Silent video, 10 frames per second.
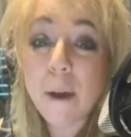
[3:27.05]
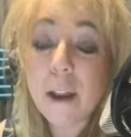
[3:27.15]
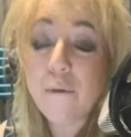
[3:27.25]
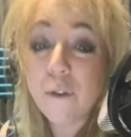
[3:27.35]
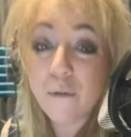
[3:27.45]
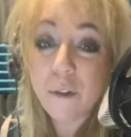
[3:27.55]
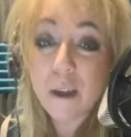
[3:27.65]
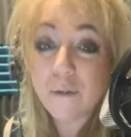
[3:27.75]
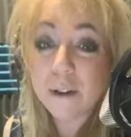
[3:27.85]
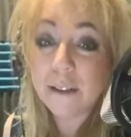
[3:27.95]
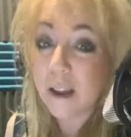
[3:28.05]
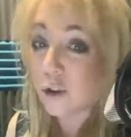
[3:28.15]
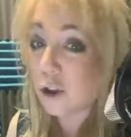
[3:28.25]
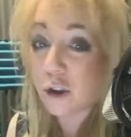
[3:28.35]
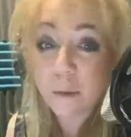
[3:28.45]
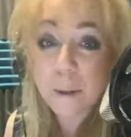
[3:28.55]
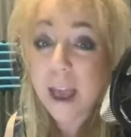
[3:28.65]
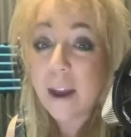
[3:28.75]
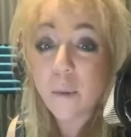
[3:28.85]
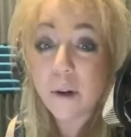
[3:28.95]
We're getting food flavorings that shouldn't be
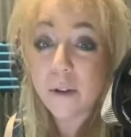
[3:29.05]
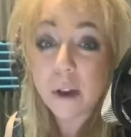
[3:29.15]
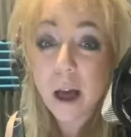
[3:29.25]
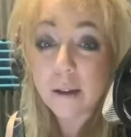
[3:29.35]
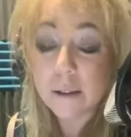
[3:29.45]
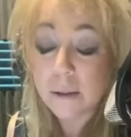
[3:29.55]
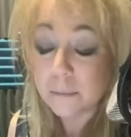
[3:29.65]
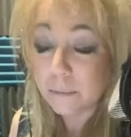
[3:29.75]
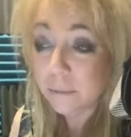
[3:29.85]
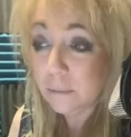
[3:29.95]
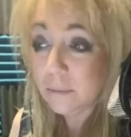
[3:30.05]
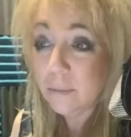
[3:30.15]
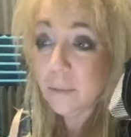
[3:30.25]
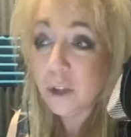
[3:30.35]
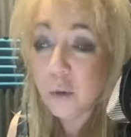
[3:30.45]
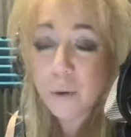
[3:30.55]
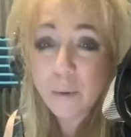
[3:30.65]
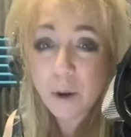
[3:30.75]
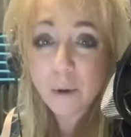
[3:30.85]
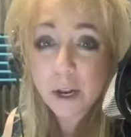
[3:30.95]
anywhere near the lungs. Do we
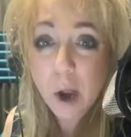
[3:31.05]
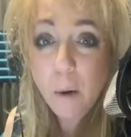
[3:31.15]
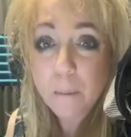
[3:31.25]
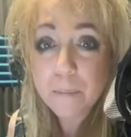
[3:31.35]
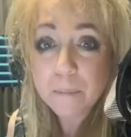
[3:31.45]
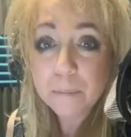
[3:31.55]
really, really know?